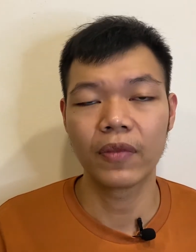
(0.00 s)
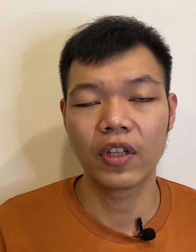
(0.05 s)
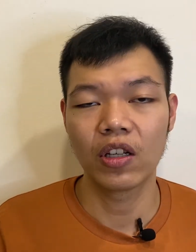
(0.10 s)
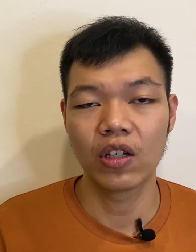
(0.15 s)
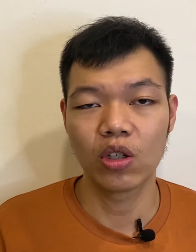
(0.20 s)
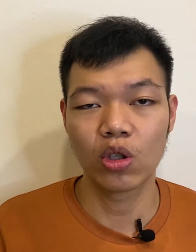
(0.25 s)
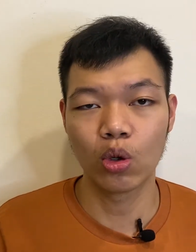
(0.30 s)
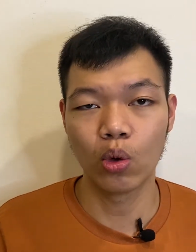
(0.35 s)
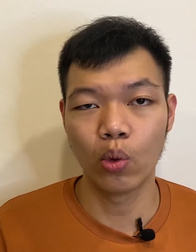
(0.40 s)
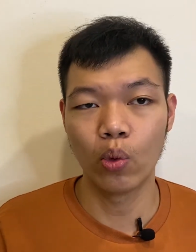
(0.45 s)

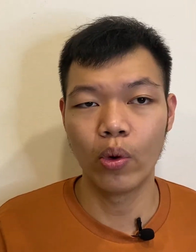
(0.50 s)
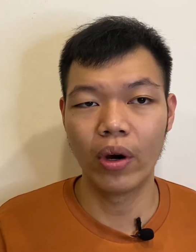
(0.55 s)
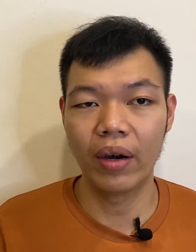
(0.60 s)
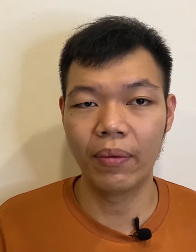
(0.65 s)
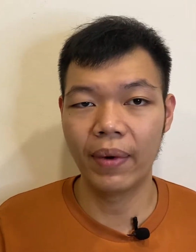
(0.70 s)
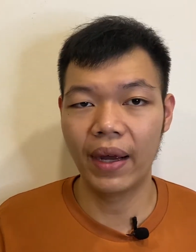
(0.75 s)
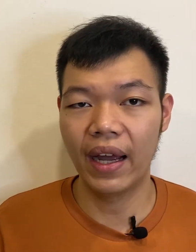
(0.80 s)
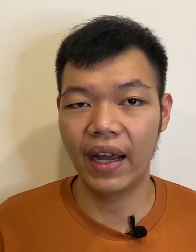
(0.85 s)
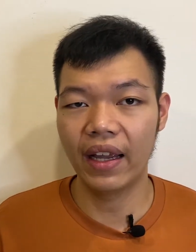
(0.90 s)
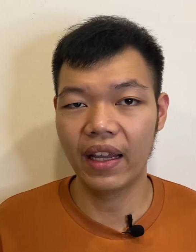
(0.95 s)
So
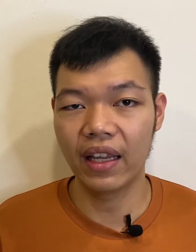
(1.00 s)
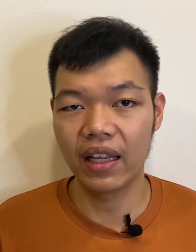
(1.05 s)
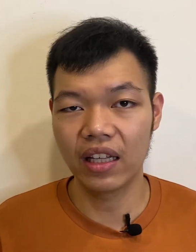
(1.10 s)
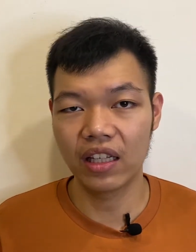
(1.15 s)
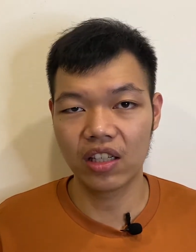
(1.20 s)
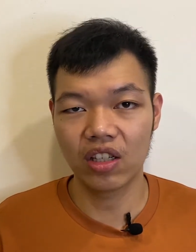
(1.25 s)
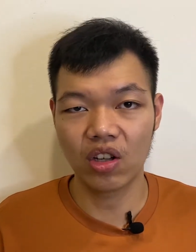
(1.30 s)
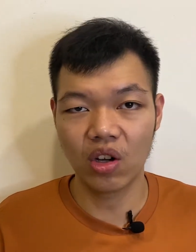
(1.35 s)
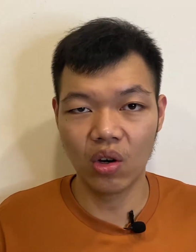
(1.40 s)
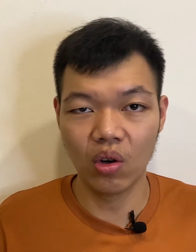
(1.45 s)
whereby
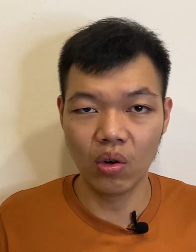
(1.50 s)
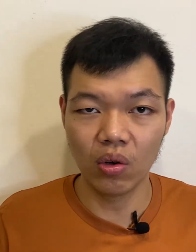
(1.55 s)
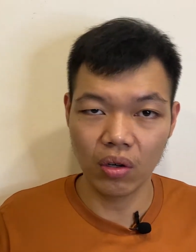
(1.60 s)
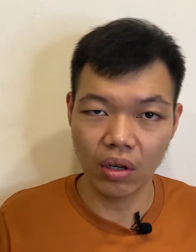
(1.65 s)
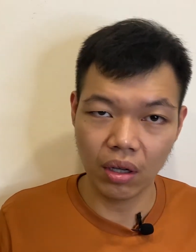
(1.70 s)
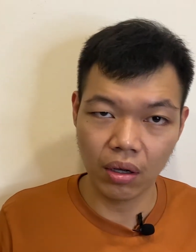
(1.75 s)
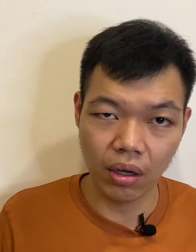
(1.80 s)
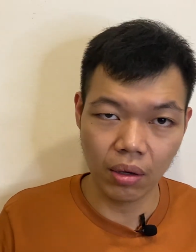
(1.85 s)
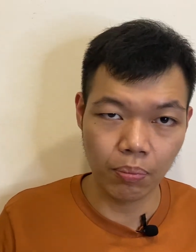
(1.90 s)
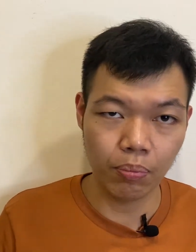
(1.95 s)
it's called
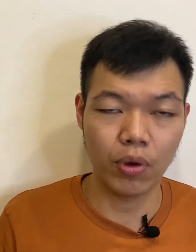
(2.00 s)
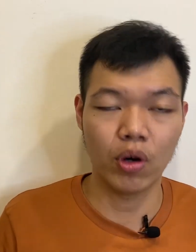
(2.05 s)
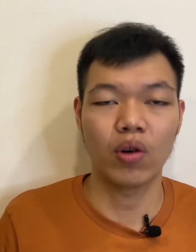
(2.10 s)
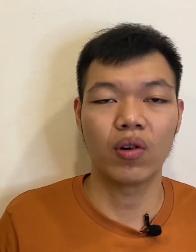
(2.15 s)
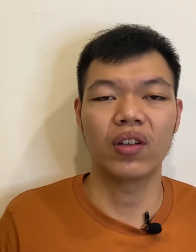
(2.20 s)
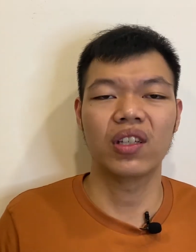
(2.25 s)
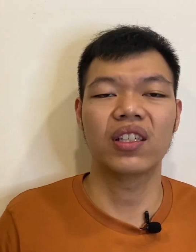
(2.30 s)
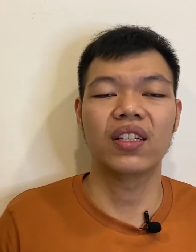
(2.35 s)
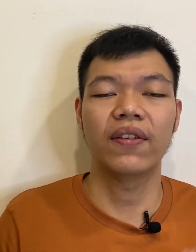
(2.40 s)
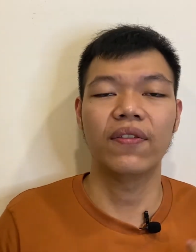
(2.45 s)
a
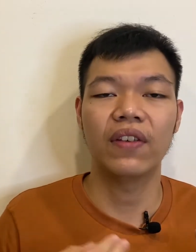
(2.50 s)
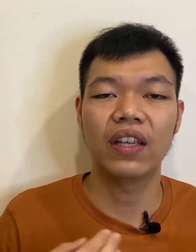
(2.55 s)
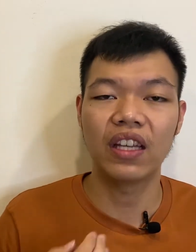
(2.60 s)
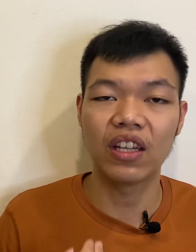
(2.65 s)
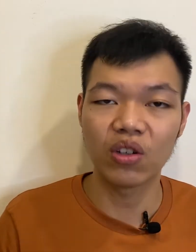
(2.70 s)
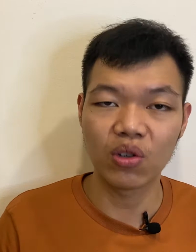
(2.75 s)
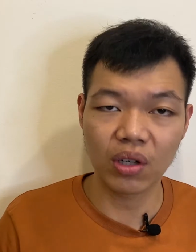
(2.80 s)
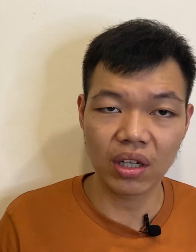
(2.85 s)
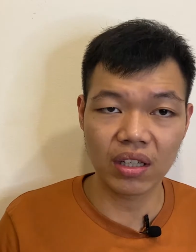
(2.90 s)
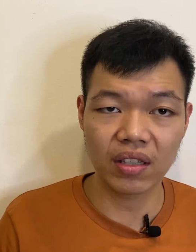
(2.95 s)
progressive
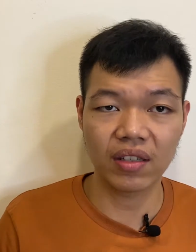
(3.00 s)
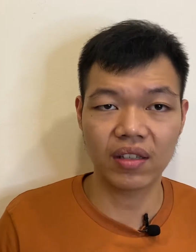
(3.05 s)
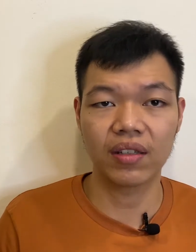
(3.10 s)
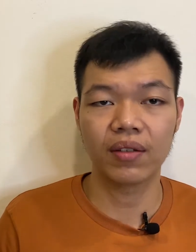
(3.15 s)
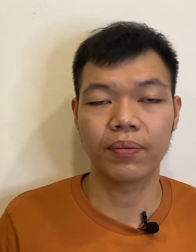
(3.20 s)
interest,